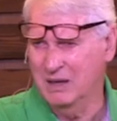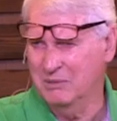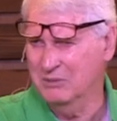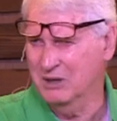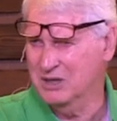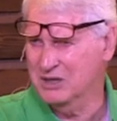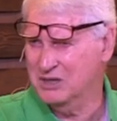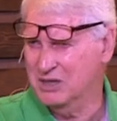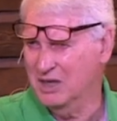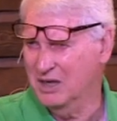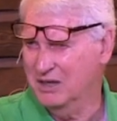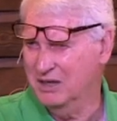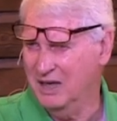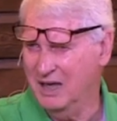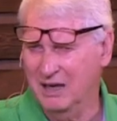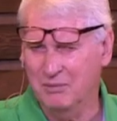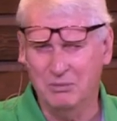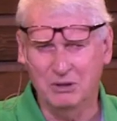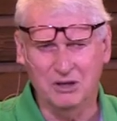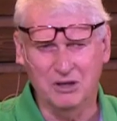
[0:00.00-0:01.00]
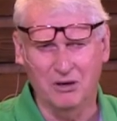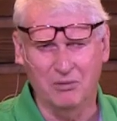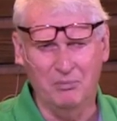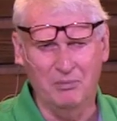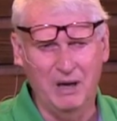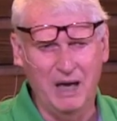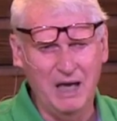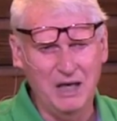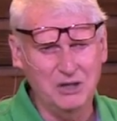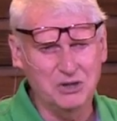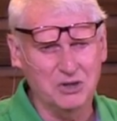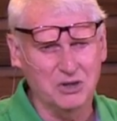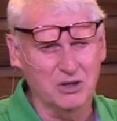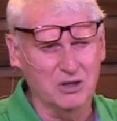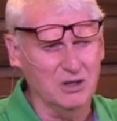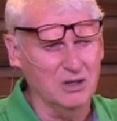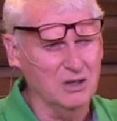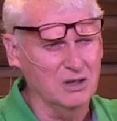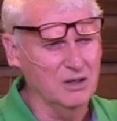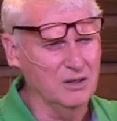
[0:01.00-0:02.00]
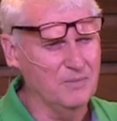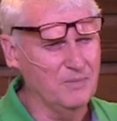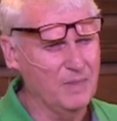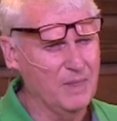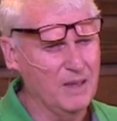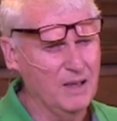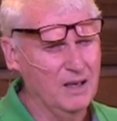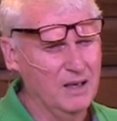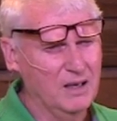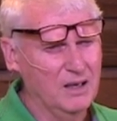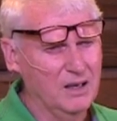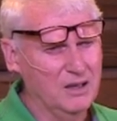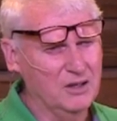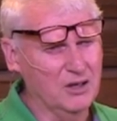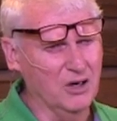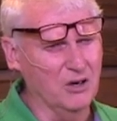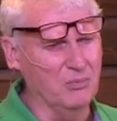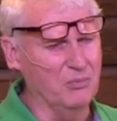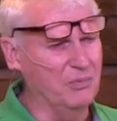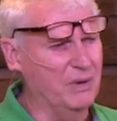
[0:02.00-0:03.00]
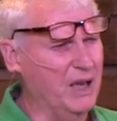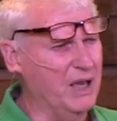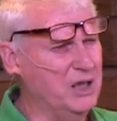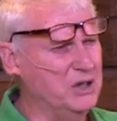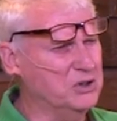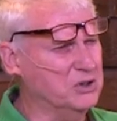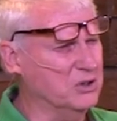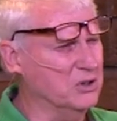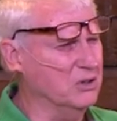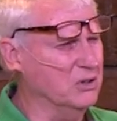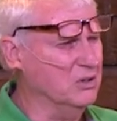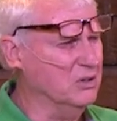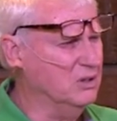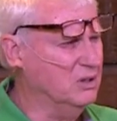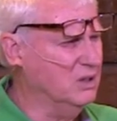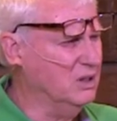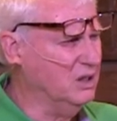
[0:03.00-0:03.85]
I'm not saying that. But there are major